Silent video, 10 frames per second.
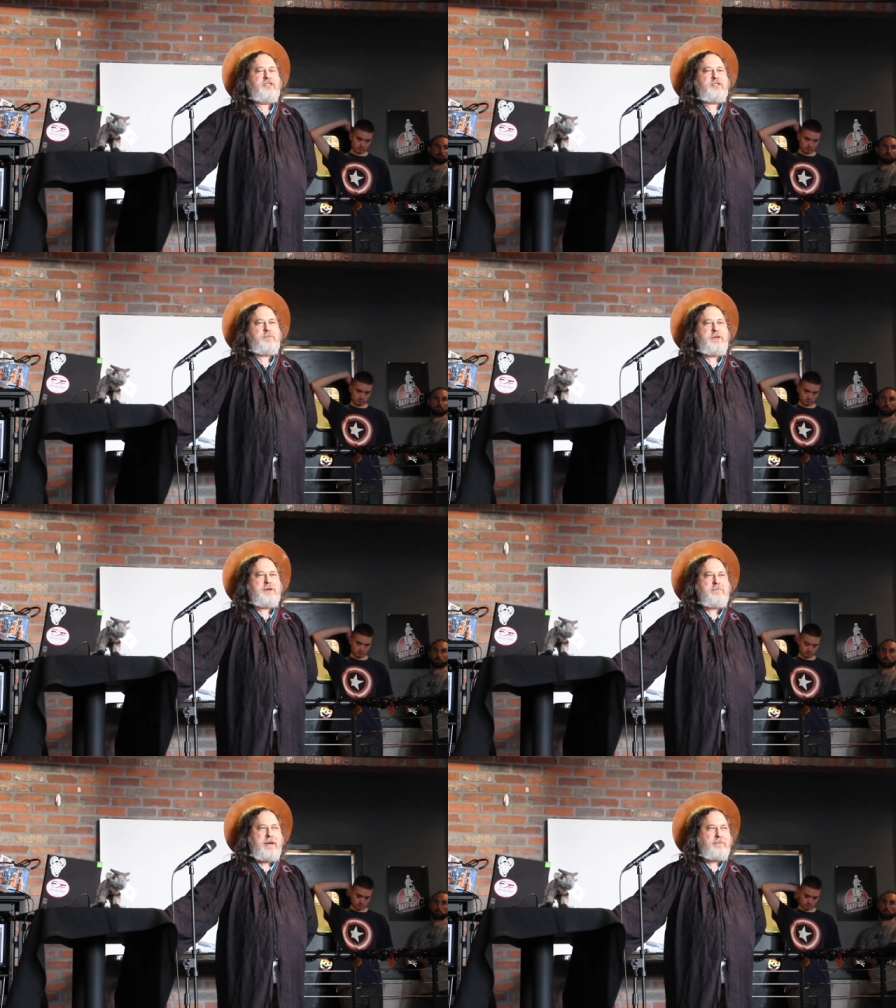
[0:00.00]
To be
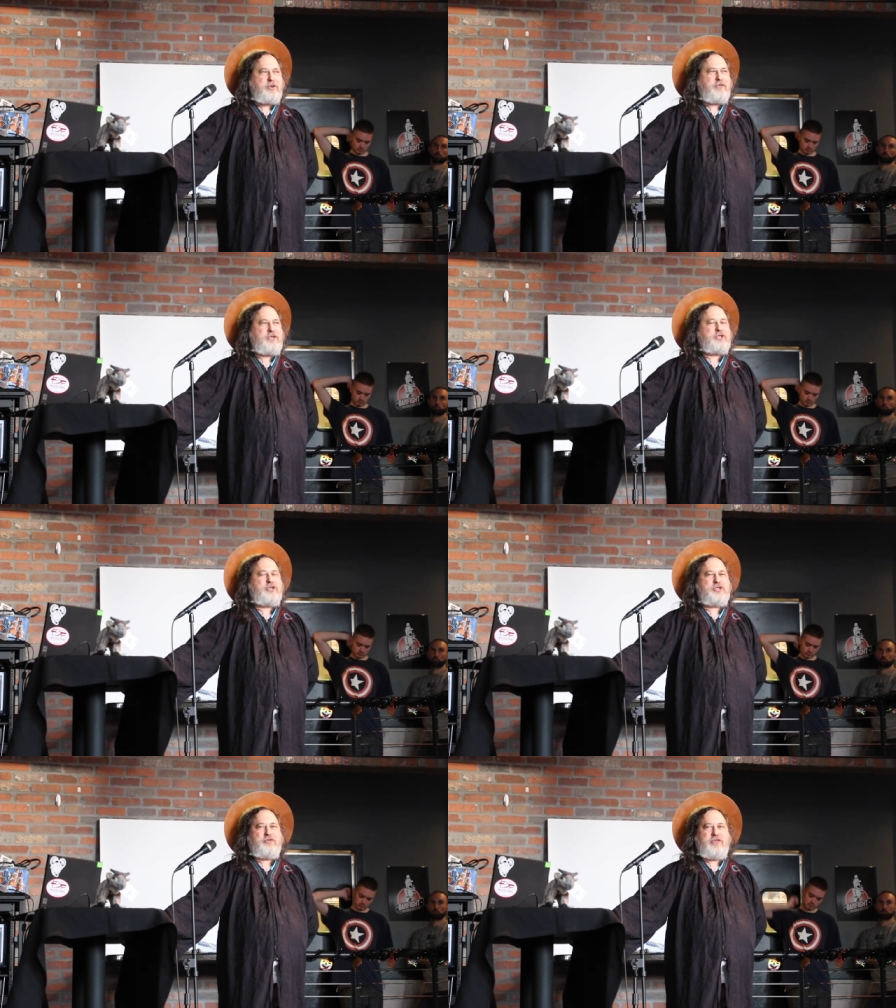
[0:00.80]
a member of the
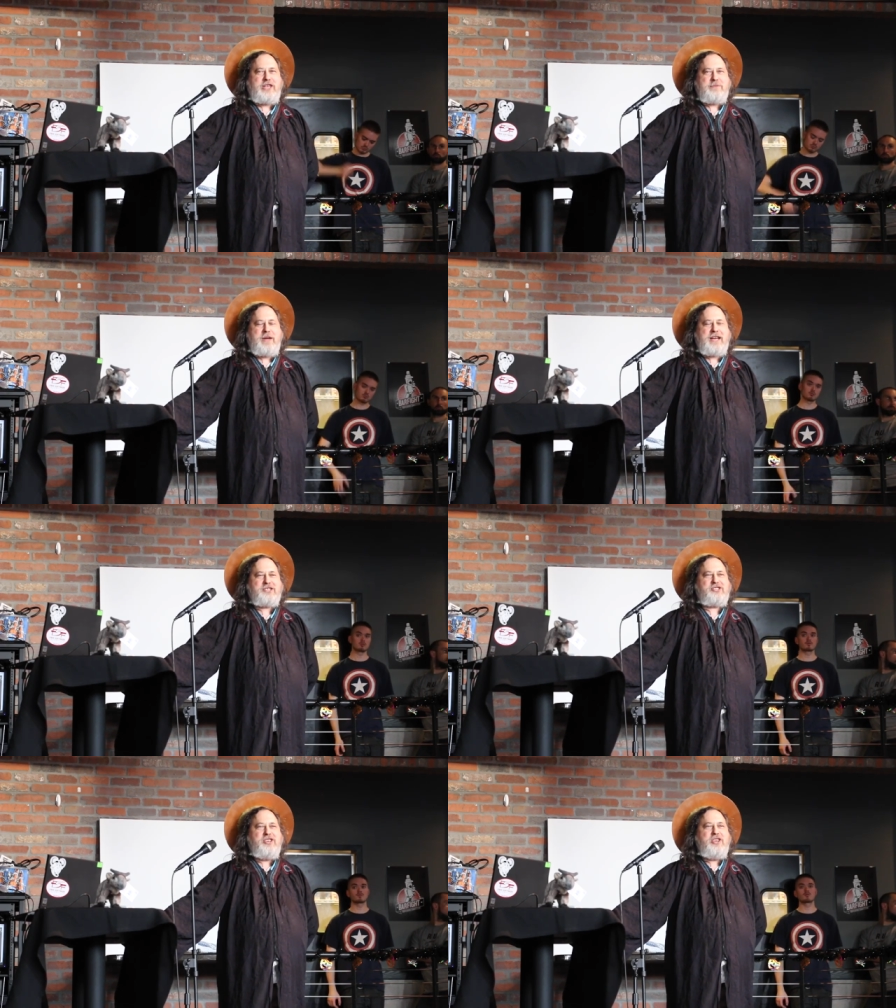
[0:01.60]
Church of
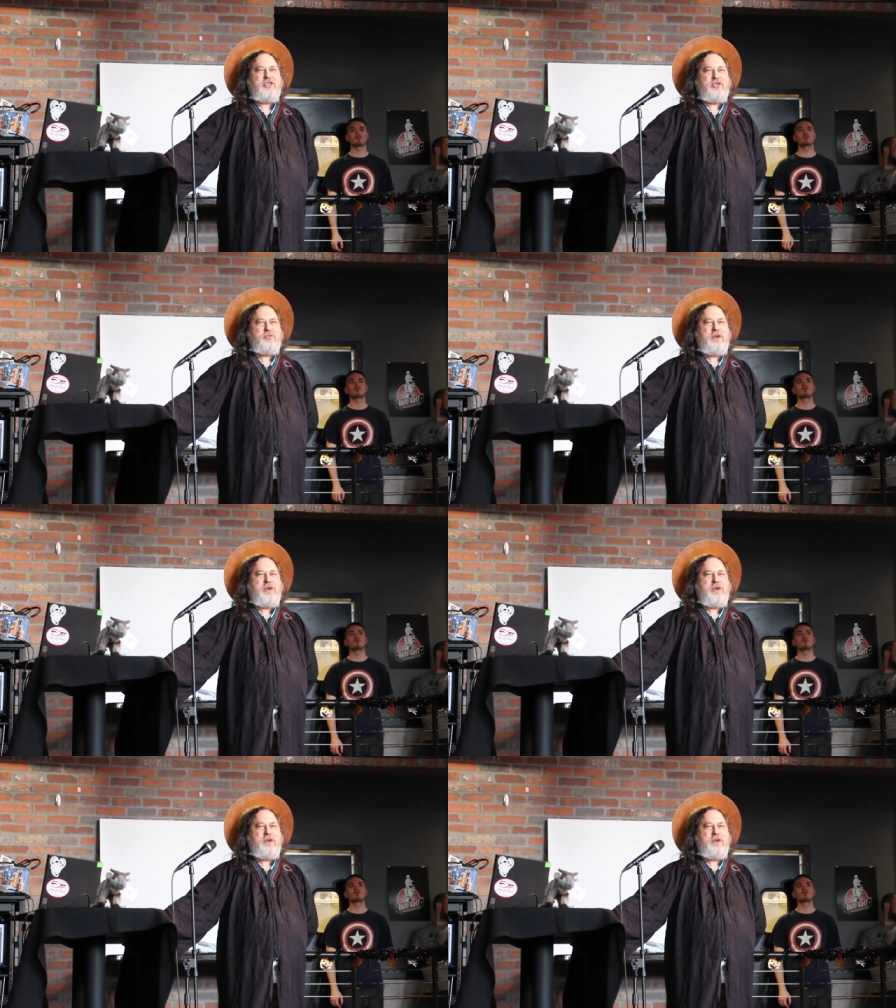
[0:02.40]
Emacs, you